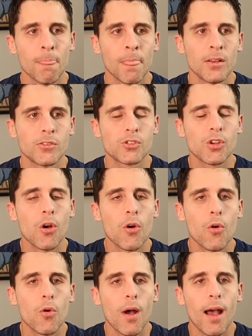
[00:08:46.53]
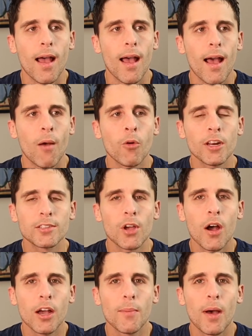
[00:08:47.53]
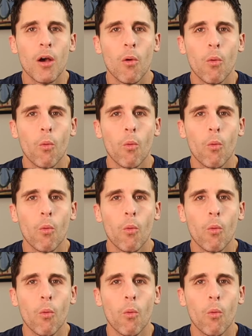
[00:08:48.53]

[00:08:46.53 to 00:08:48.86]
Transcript: So I want to talk about